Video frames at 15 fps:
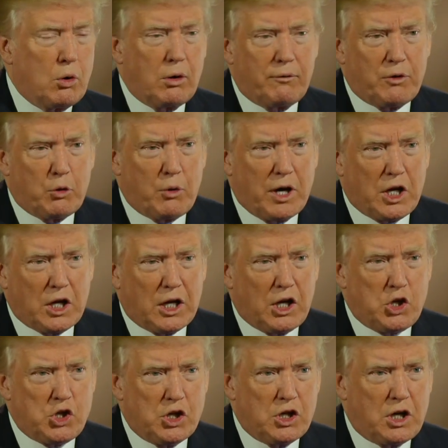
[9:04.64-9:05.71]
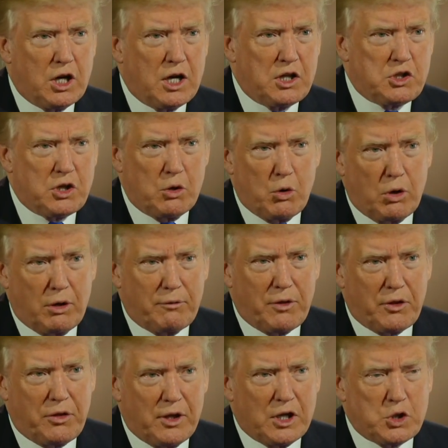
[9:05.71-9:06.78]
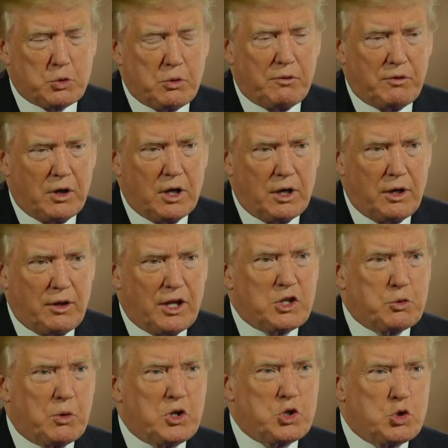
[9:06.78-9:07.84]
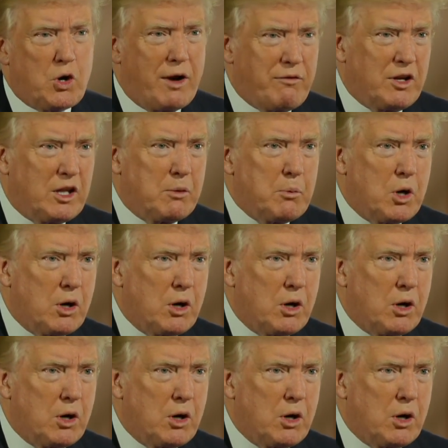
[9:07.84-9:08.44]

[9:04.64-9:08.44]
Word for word: all of the regulation cuts and all of the things we've done, and that's what's driving the